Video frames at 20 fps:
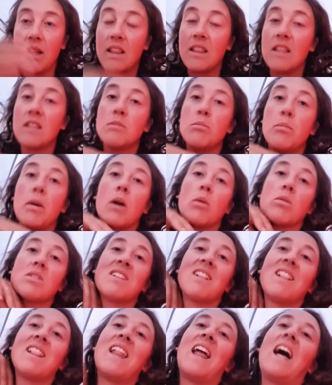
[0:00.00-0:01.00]
Like this bear
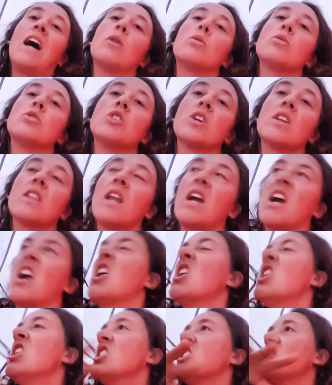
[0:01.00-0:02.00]
was lounging
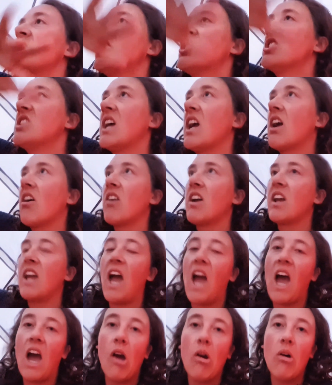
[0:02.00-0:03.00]
there,
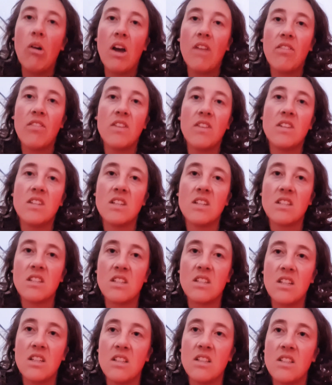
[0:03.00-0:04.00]
staring out at the
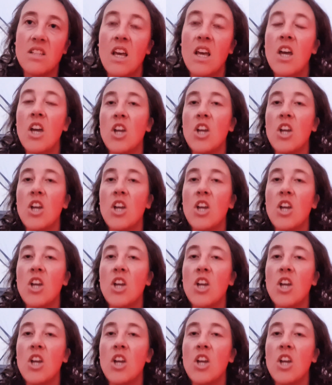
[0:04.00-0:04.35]
distance.